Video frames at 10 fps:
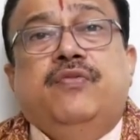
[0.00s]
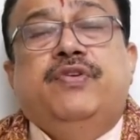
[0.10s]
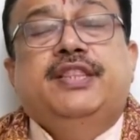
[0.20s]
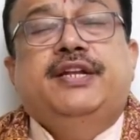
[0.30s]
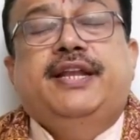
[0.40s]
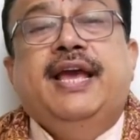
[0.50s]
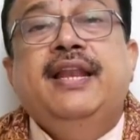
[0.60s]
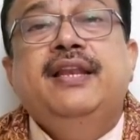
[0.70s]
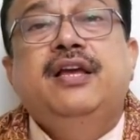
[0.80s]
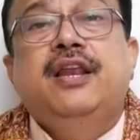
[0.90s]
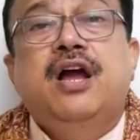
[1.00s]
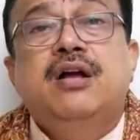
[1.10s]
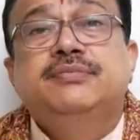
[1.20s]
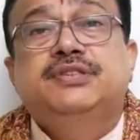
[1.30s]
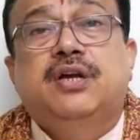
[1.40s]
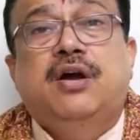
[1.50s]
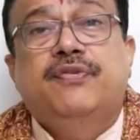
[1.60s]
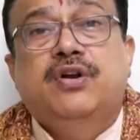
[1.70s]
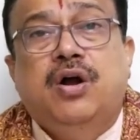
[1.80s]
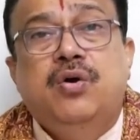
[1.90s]
With 10 grams
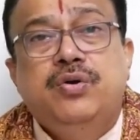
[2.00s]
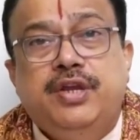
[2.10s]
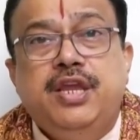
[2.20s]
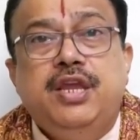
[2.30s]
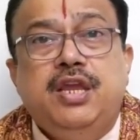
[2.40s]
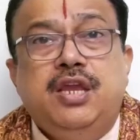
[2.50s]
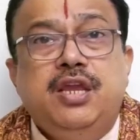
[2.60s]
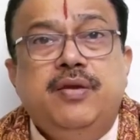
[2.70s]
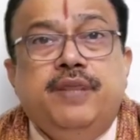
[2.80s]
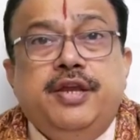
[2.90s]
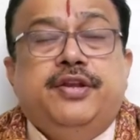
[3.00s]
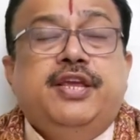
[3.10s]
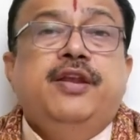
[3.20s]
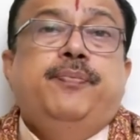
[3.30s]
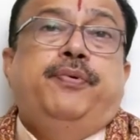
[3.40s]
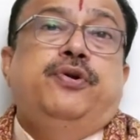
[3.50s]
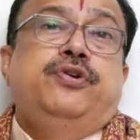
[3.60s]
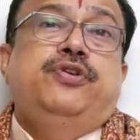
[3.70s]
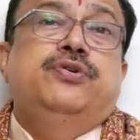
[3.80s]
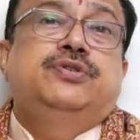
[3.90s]
of cow ghee, it can
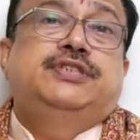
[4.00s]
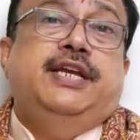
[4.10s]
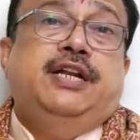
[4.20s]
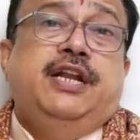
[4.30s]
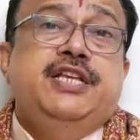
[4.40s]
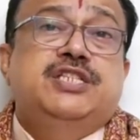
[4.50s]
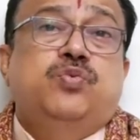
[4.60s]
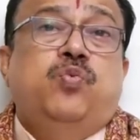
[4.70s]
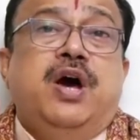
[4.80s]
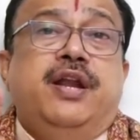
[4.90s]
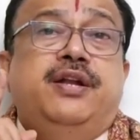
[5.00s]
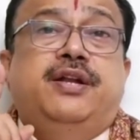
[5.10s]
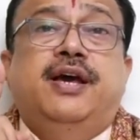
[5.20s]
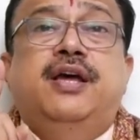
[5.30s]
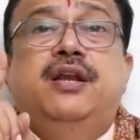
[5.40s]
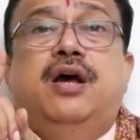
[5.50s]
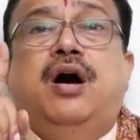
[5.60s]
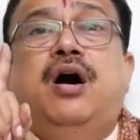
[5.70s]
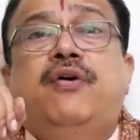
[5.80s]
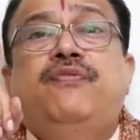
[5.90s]
produce at least 1 ton
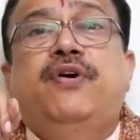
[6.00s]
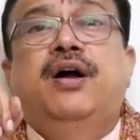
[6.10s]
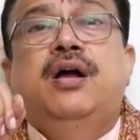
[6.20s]
of